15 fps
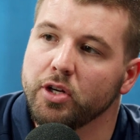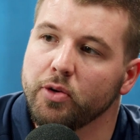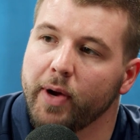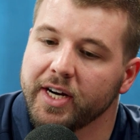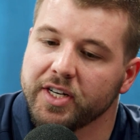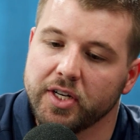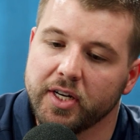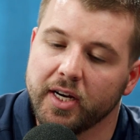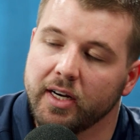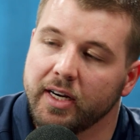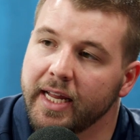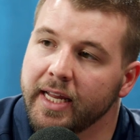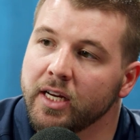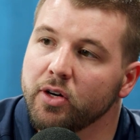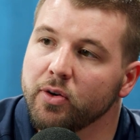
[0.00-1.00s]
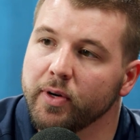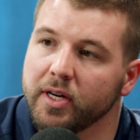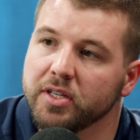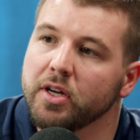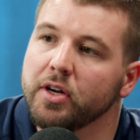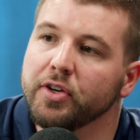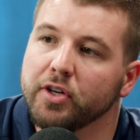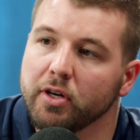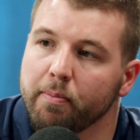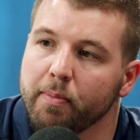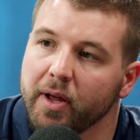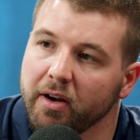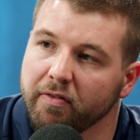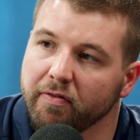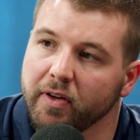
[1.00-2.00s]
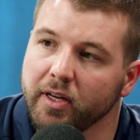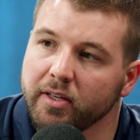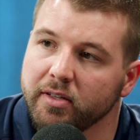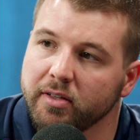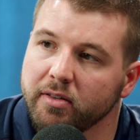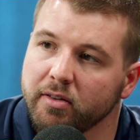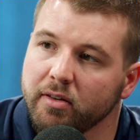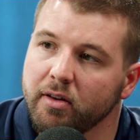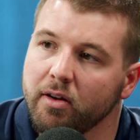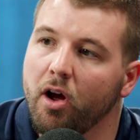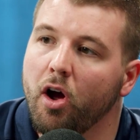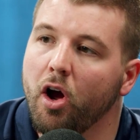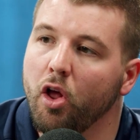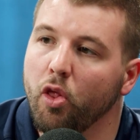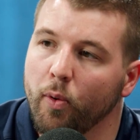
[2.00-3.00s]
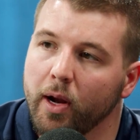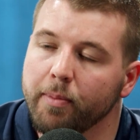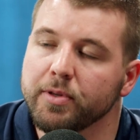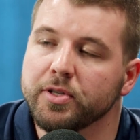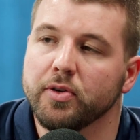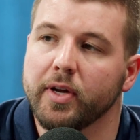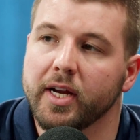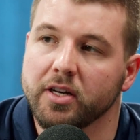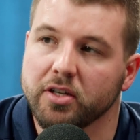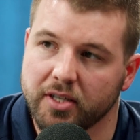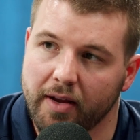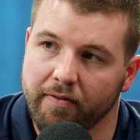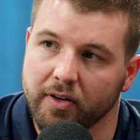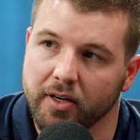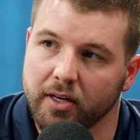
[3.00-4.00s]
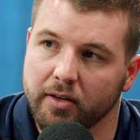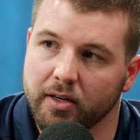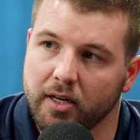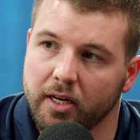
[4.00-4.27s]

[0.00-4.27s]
you actually get an increase on your benefit all the way up until age 70.